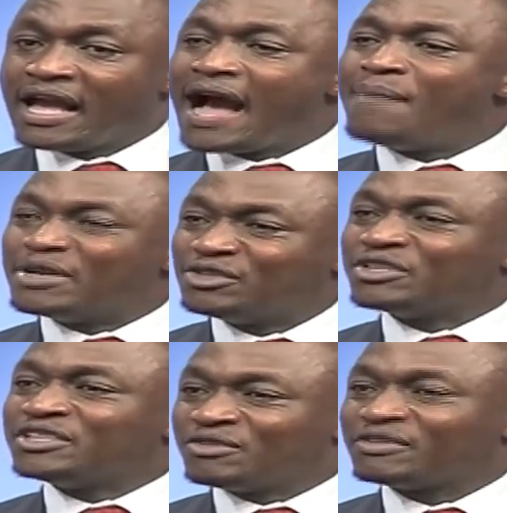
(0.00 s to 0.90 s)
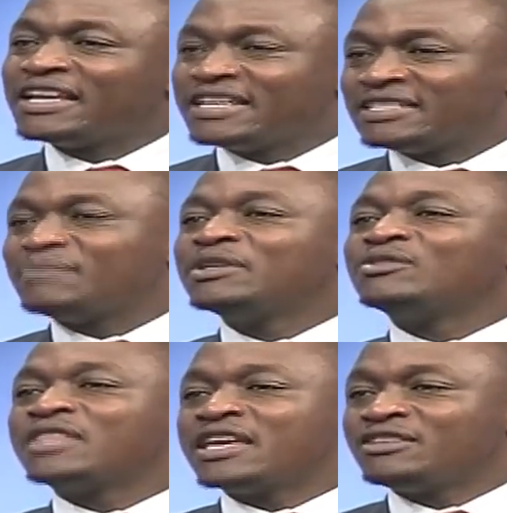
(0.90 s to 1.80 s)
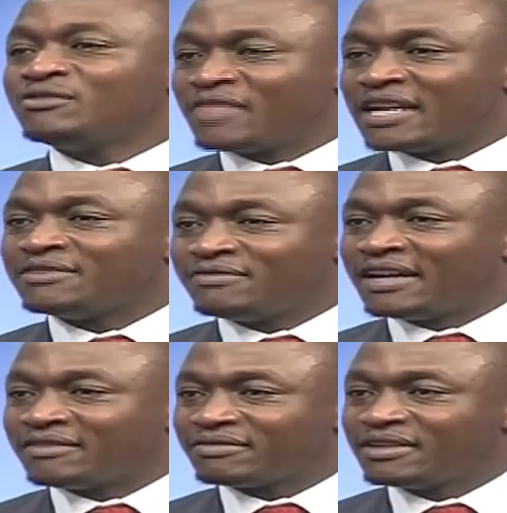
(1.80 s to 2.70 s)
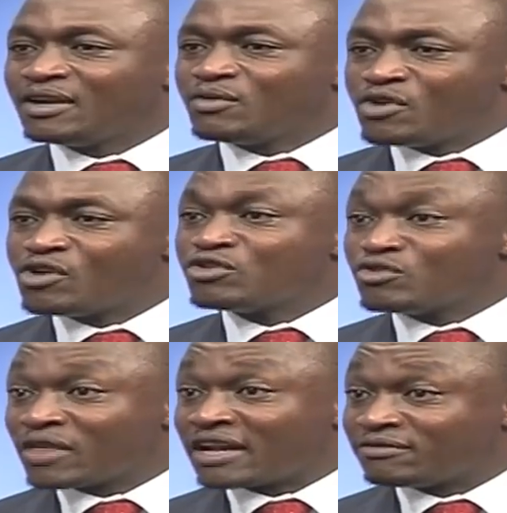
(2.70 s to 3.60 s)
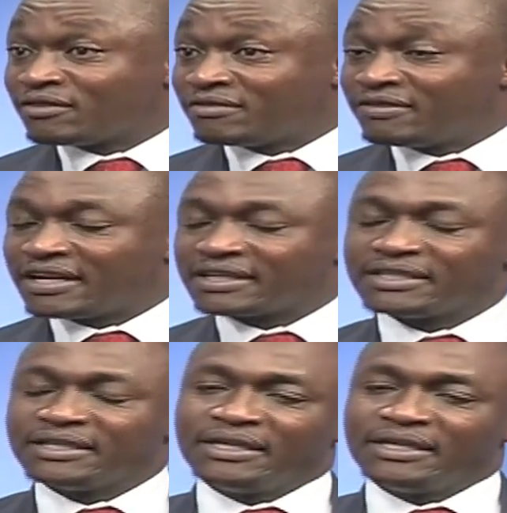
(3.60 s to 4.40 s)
A majority of Kenyans are below the age of 35. We all know that for a fact.